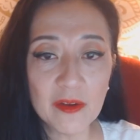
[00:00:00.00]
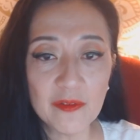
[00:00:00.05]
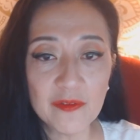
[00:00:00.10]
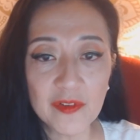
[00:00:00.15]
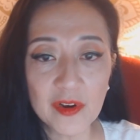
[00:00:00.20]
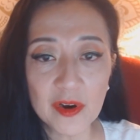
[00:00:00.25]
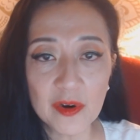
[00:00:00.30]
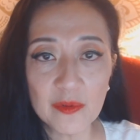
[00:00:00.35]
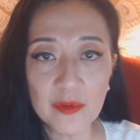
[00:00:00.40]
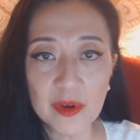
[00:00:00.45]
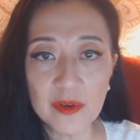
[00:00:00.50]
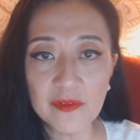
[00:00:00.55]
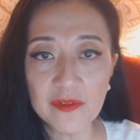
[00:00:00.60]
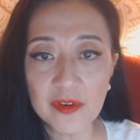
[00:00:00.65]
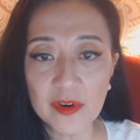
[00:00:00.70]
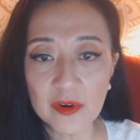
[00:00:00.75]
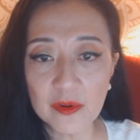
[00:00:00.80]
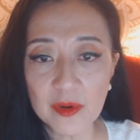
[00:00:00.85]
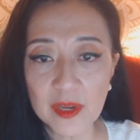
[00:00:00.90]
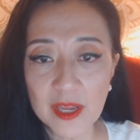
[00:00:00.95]
a very,
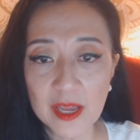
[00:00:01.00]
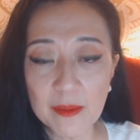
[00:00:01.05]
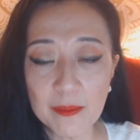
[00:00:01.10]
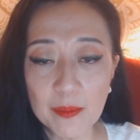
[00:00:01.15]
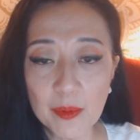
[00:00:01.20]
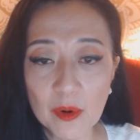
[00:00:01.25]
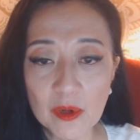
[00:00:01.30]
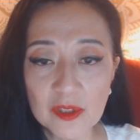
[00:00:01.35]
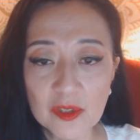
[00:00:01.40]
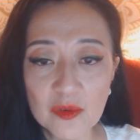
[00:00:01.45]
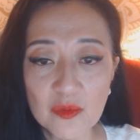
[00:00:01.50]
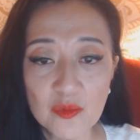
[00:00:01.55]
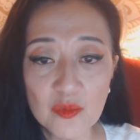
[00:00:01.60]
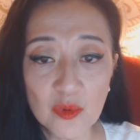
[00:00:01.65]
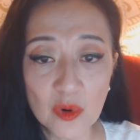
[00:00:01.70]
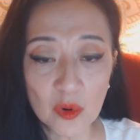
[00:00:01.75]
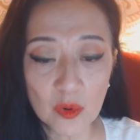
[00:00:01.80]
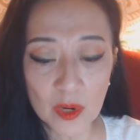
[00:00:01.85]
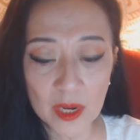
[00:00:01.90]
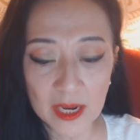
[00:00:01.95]
very
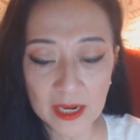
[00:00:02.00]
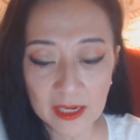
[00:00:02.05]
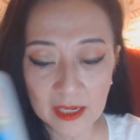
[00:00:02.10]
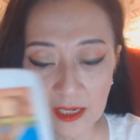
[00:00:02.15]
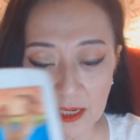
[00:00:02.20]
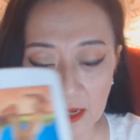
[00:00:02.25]
important role in the